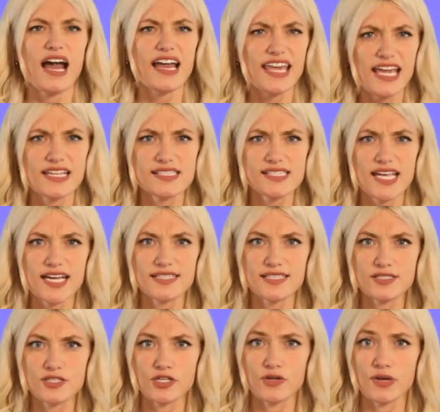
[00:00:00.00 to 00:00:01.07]
I can't say I
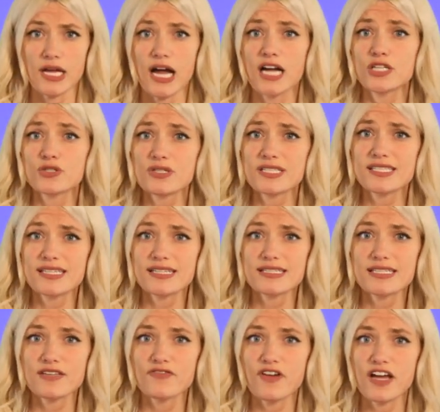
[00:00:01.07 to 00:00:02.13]
disagree.
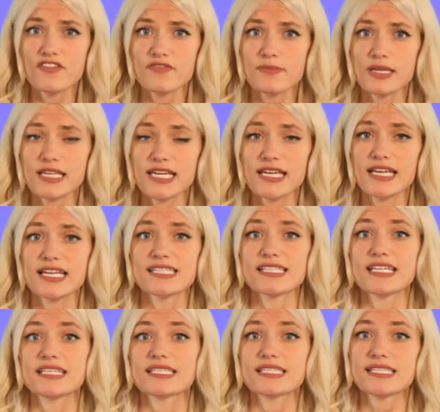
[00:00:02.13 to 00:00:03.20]
$165 million is an
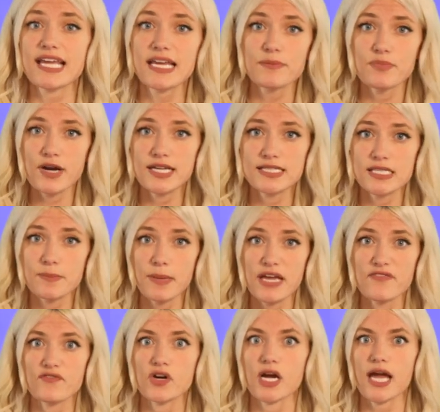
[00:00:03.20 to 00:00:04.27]
insane price to
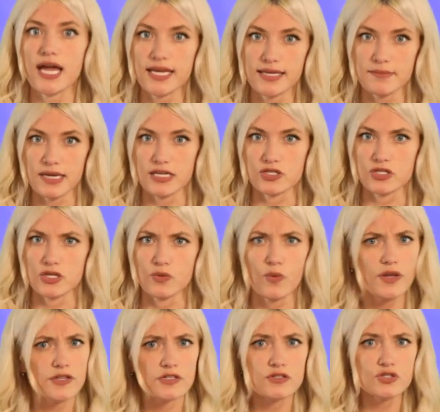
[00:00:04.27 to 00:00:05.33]
pay for any mansion,
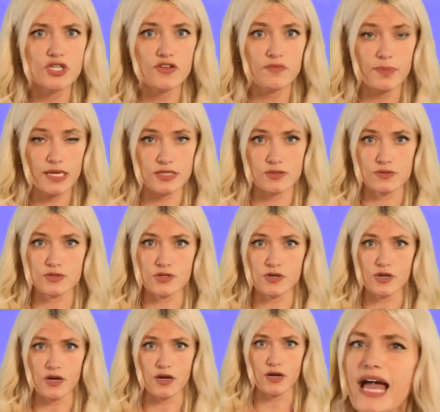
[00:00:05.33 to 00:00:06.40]
whether you're Jeff Bezos or
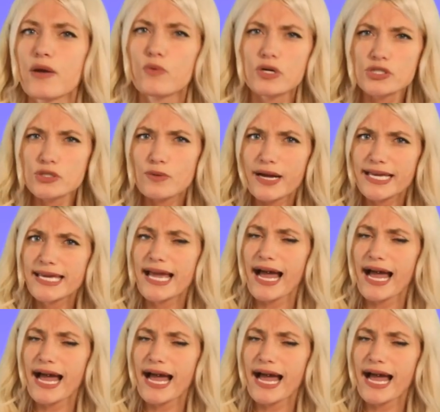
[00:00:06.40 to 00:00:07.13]
not. I wonder why he